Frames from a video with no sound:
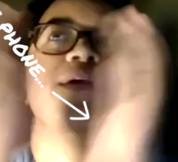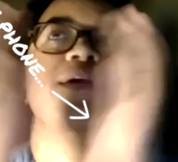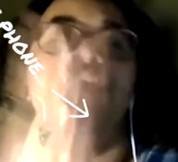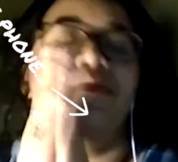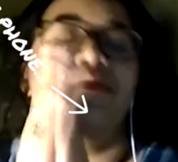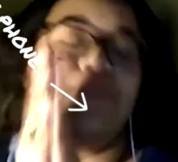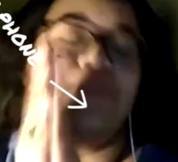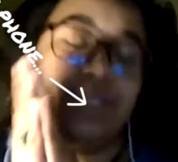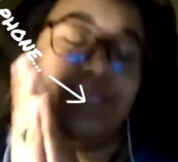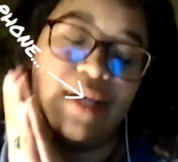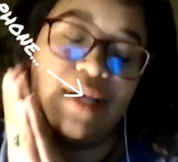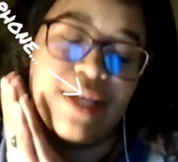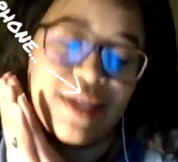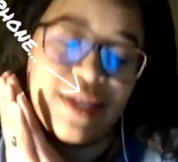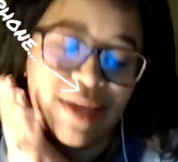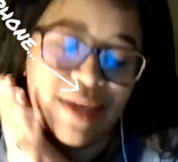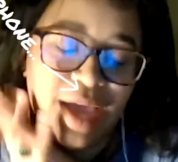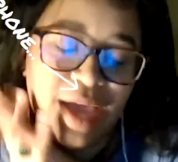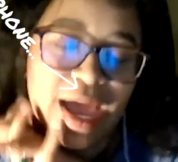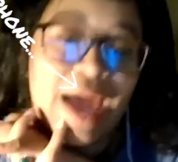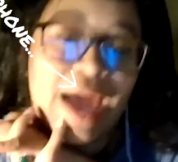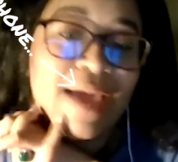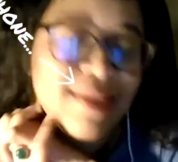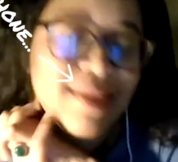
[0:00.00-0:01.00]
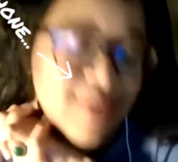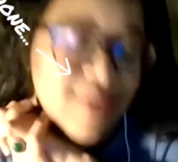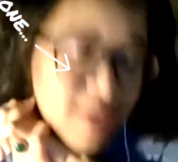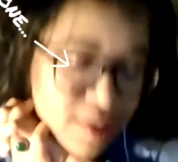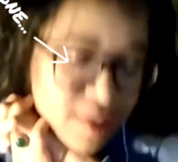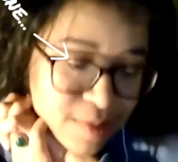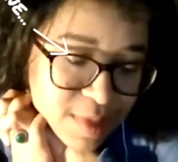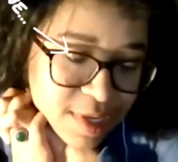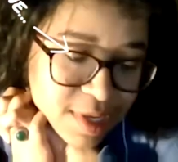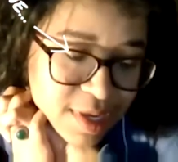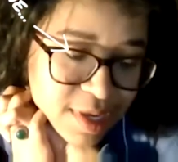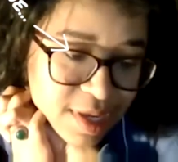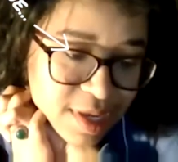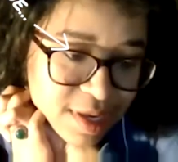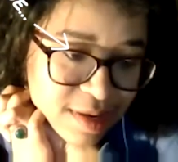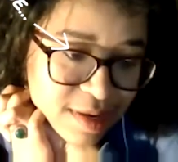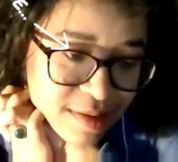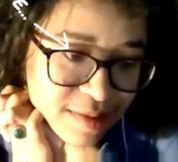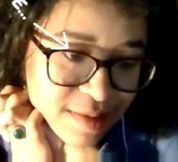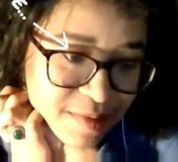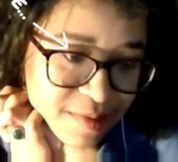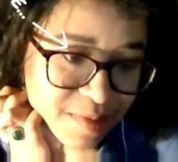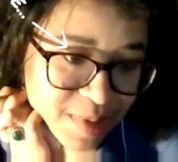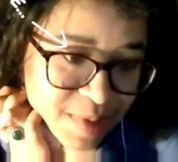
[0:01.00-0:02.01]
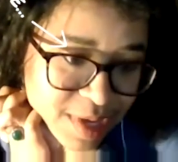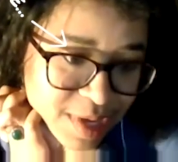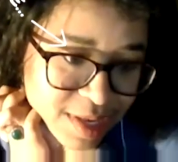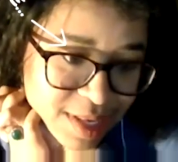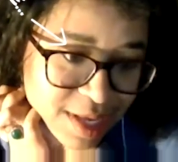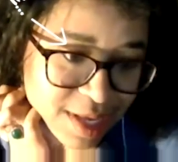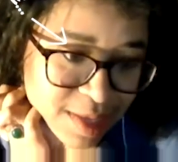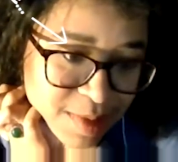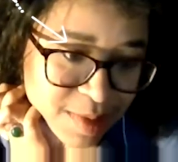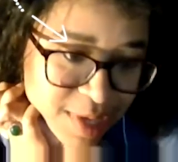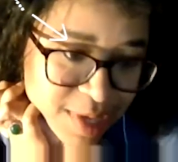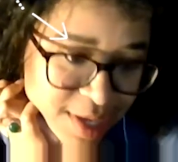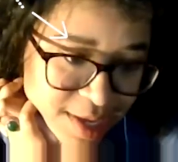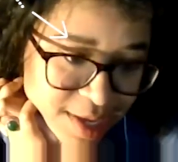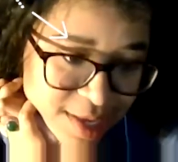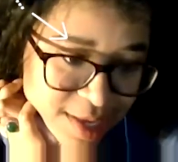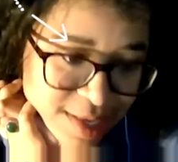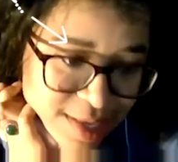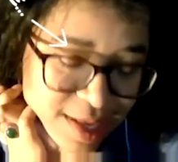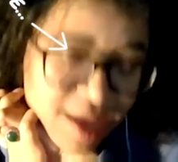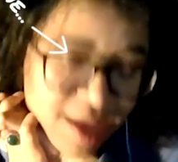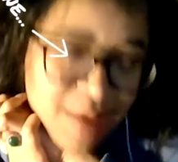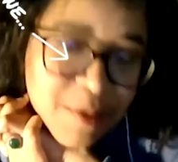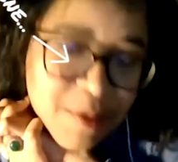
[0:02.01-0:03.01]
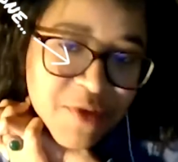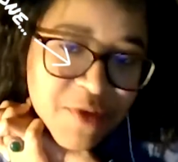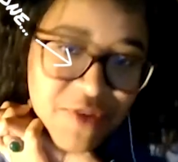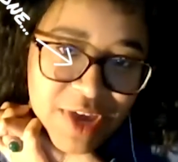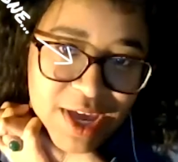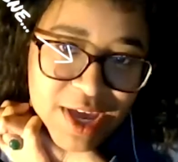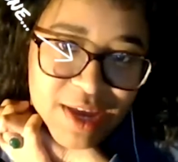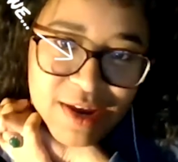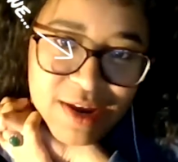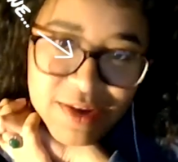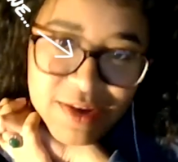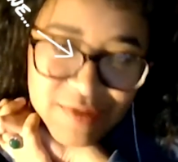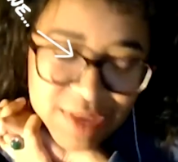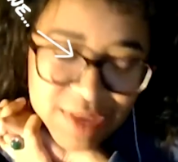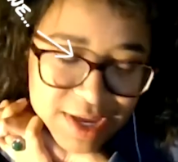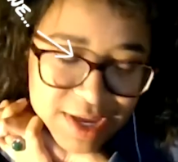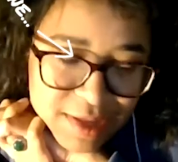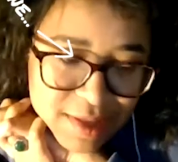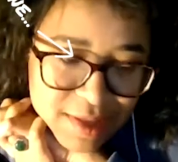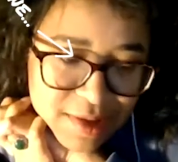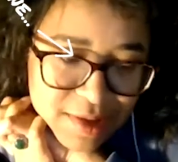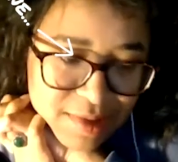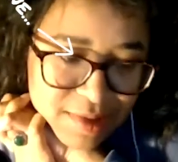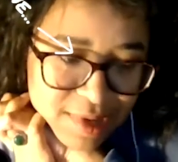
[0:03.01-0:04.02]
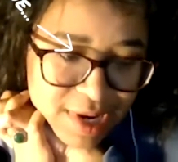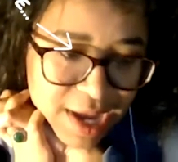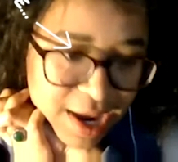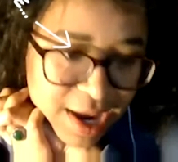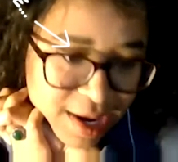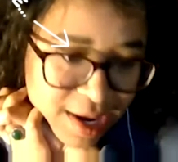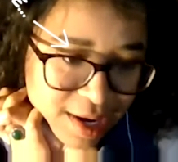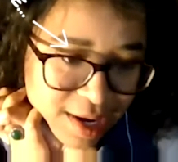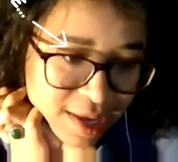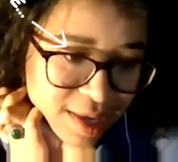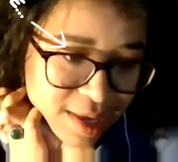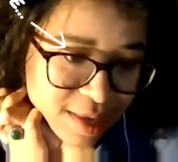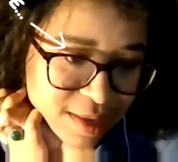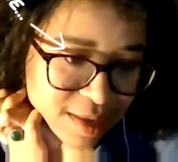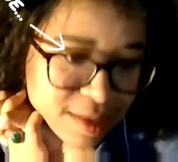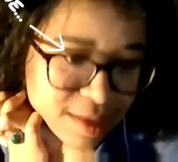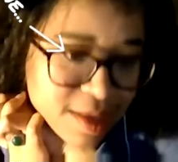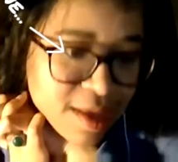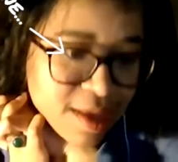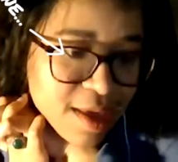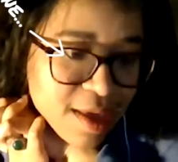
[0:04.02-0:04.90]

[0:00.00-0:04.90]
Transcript: It was good. I think it was good, but that's because I'm a fan of like those 90s